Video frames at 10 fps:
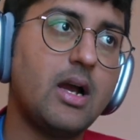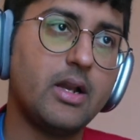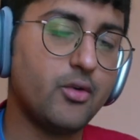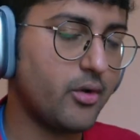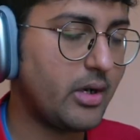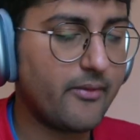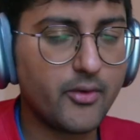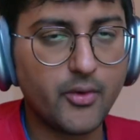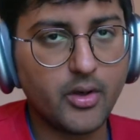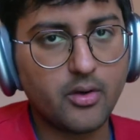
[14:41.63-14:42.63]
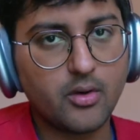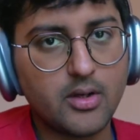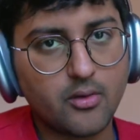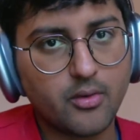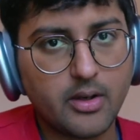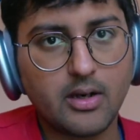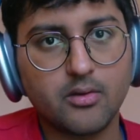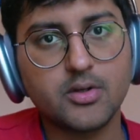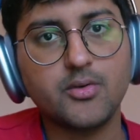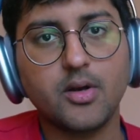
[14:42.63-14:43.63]
and you don't have to do it to clear coding
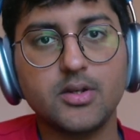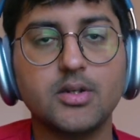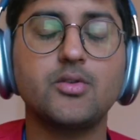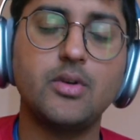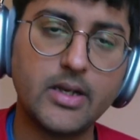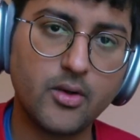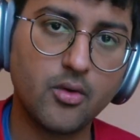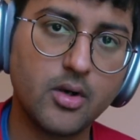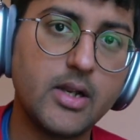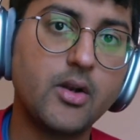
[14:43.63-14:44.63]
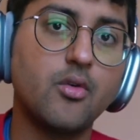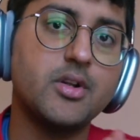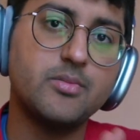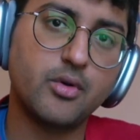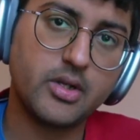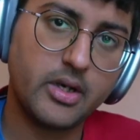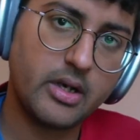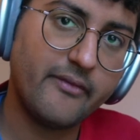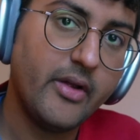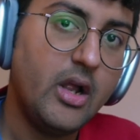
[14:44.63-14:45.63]
rounds. You can just do LeetCode. Lead code is more than
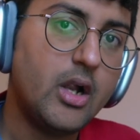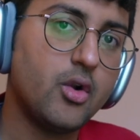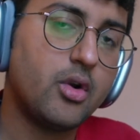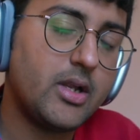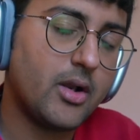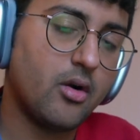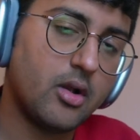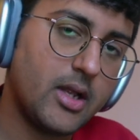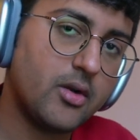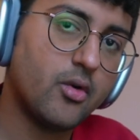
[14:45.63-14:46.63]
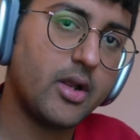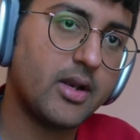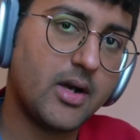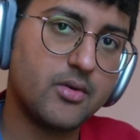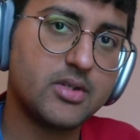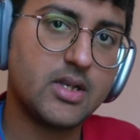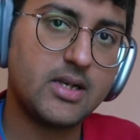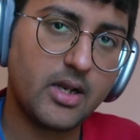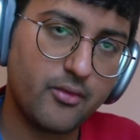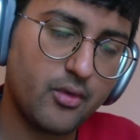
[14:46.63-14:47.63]
enough to clear online coding rounds,
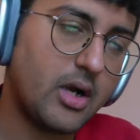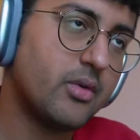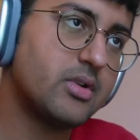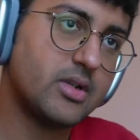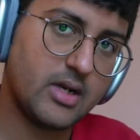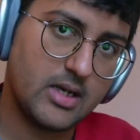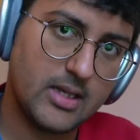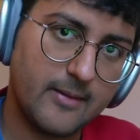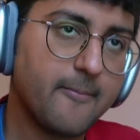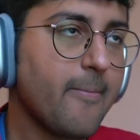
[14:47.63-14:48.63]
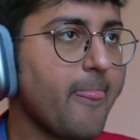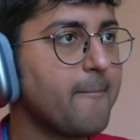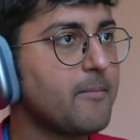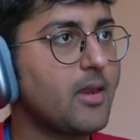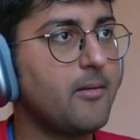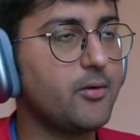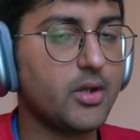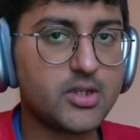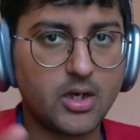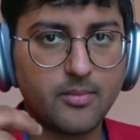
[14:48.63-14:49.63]
interview rounds, or anything. You
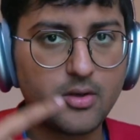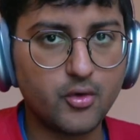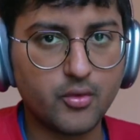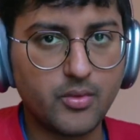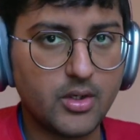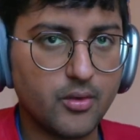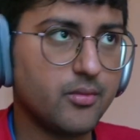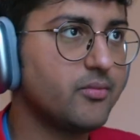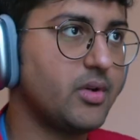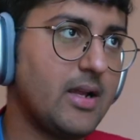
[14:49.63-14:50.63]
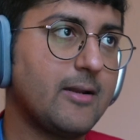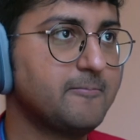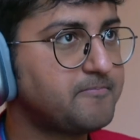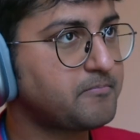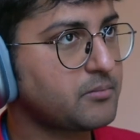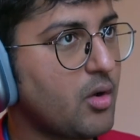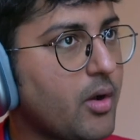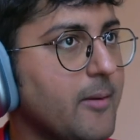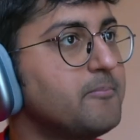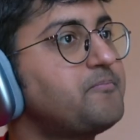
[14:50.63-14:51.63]
can check out my YouTube video for that.
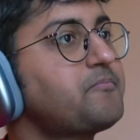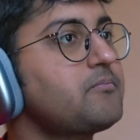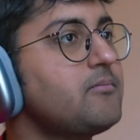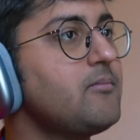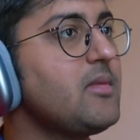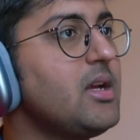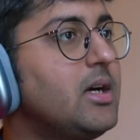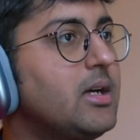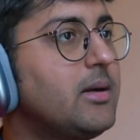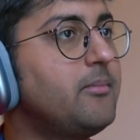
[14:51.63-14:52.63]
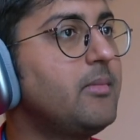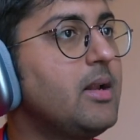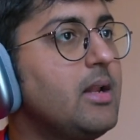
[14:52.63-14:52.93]
Okay. Um,